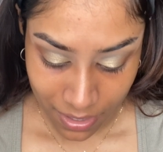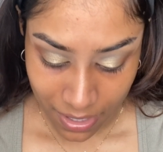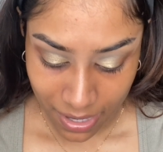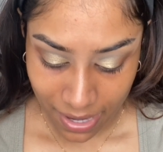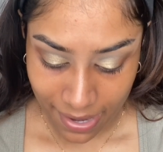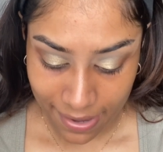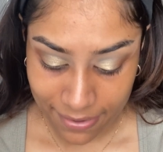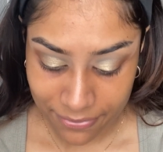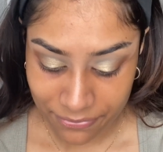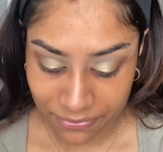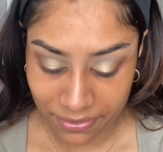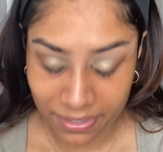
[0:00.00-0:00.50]

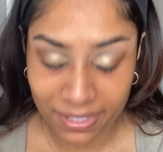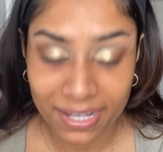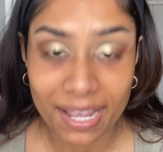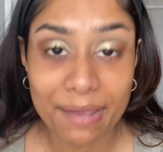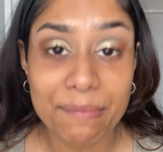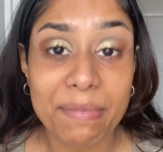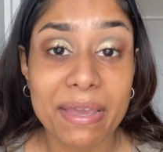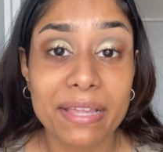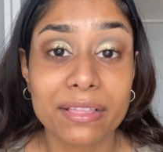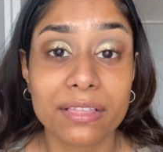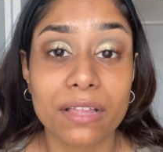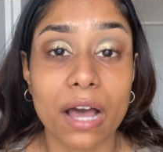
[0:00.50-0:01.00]
I feel like I
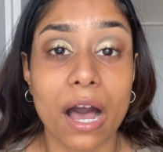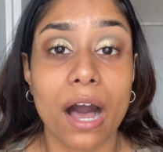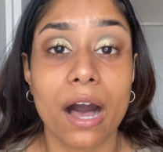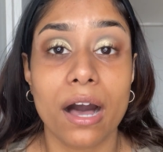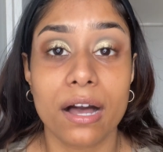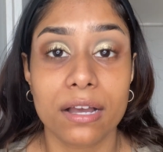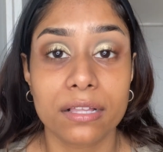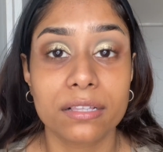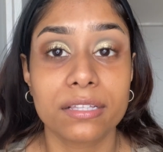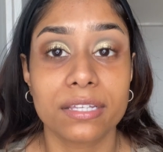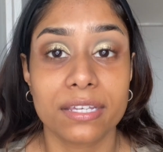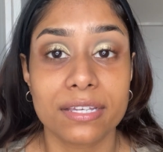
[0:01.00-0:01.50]
make the
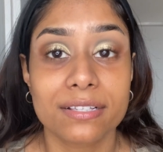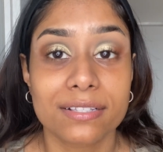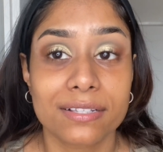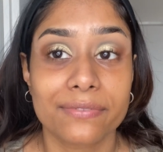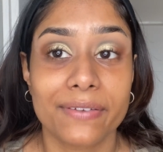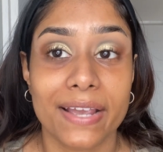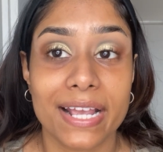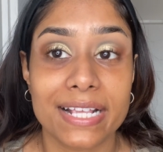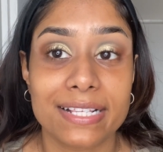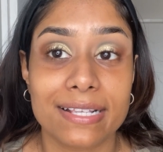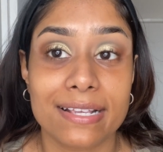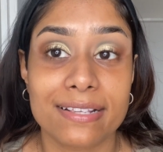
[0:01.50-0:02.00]
ugliest
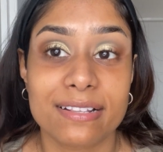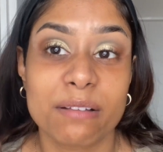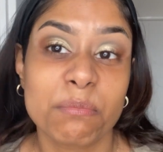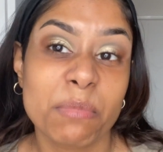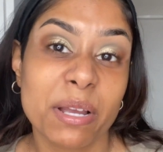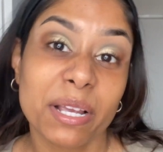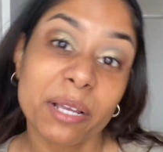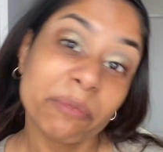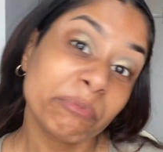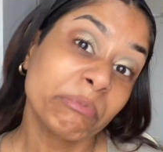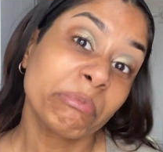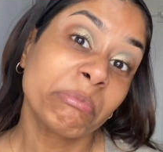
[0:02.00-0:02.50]
faces. I'm
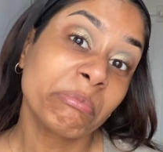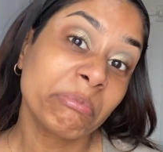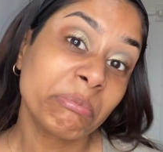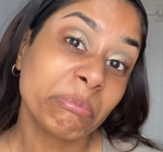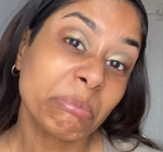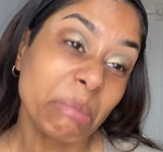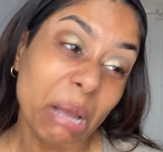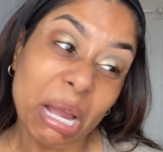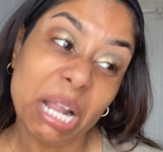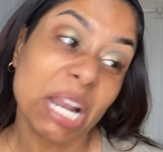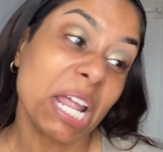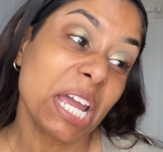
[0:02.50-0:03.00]
like,
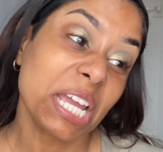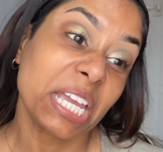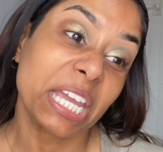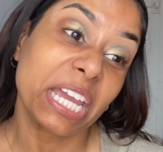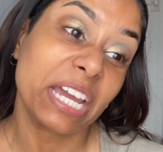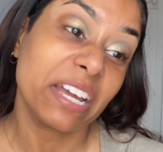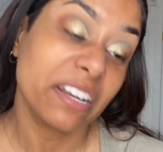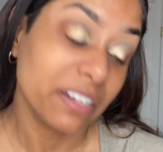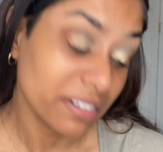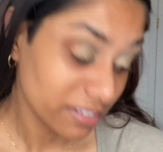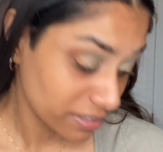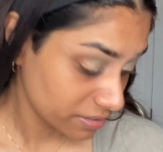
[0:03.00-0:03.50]
I like
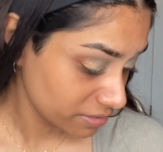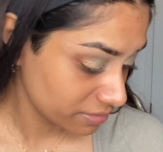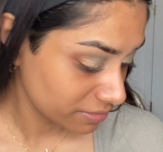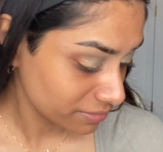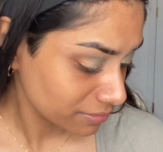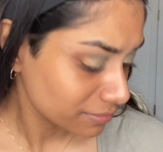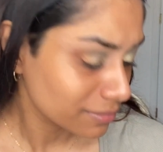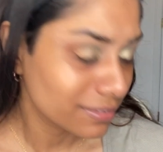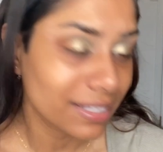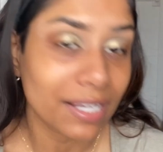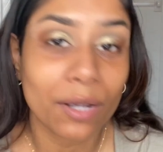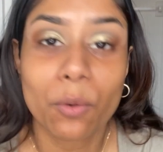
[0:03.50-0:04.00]
it.
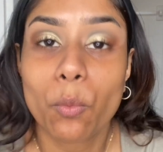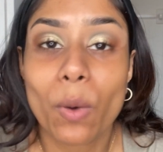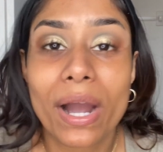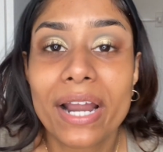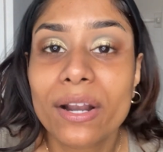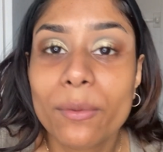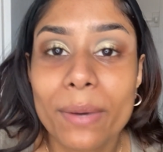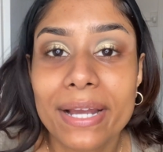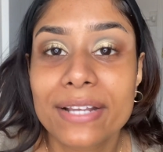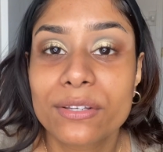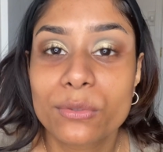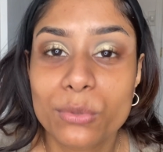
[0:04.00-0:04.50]
Like, why
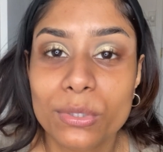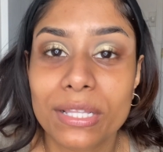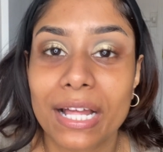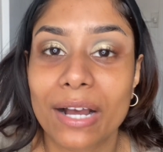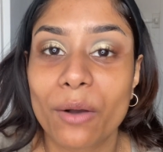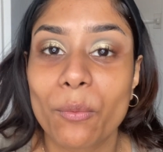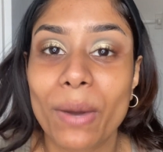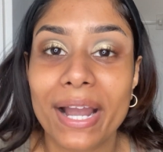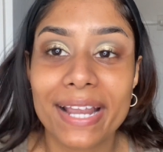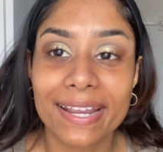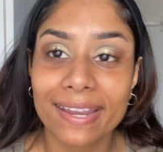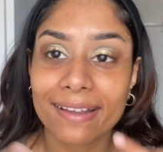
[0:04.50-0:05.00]
do I do that?
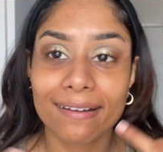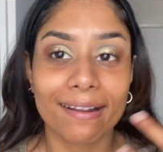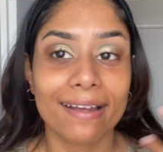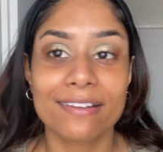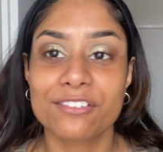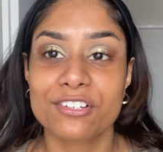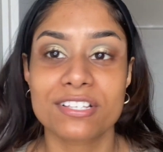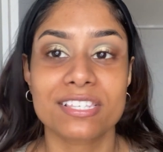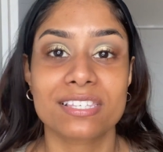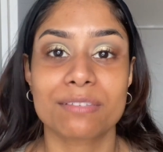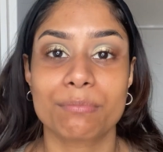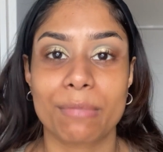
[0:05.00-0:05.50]
Why can't I
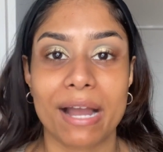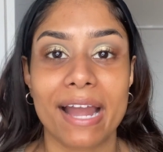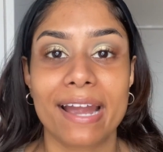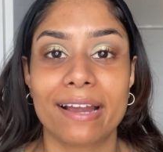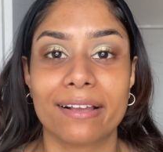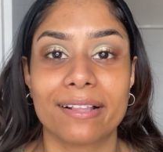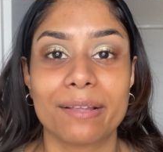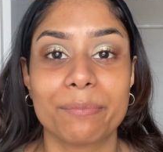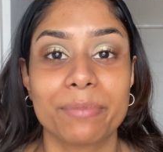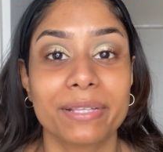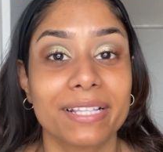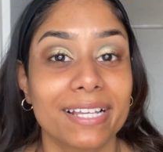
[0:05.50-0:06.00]
just smile
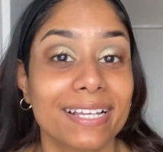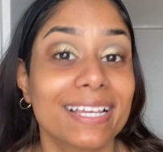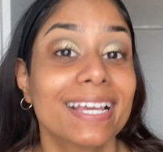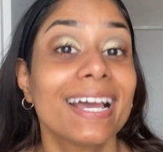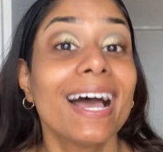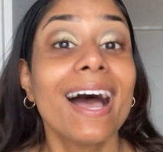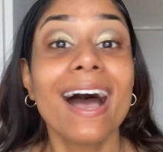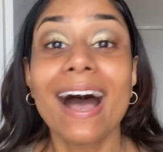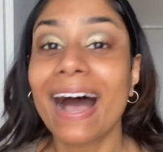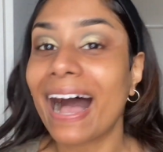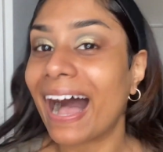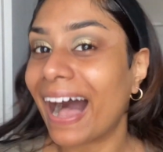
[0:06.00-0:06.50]
and be like,
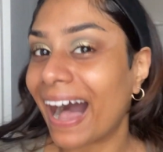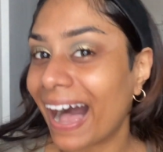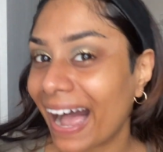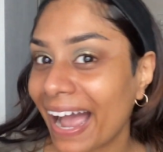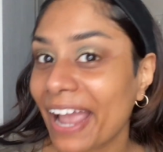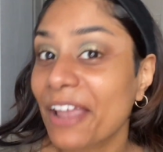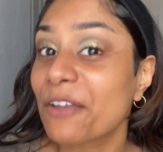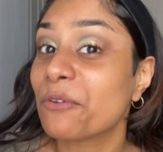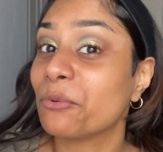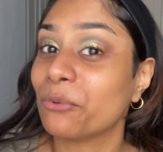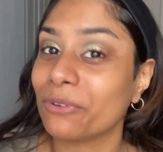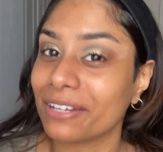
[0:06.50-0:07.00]

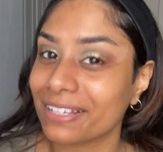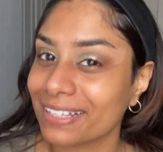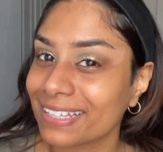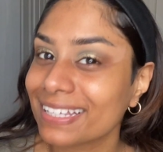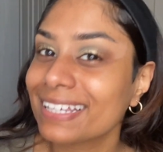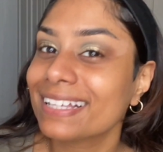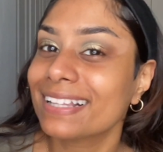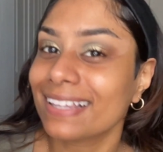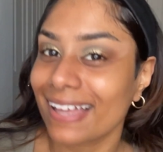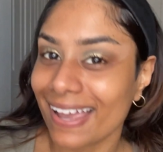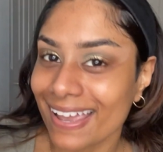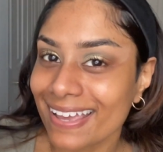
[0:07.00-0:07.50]
I really
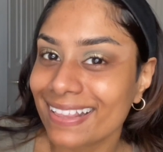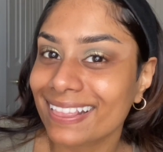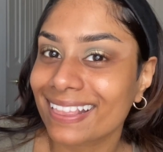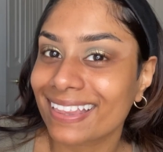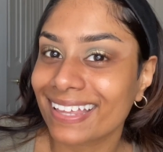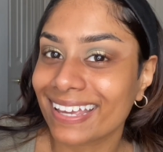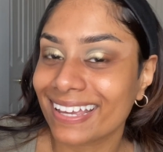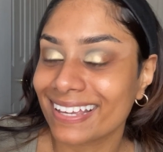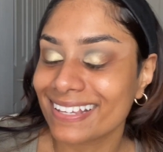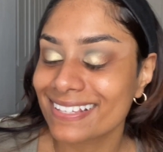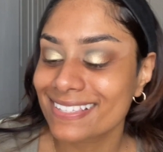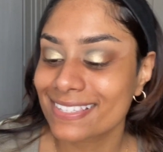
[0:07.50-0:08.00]
like
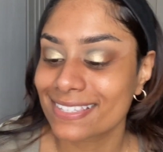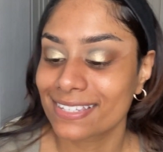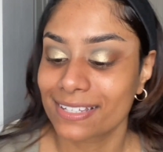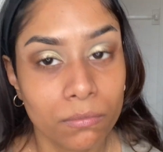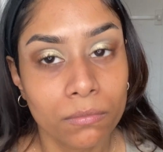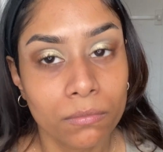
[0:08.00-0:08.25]
this?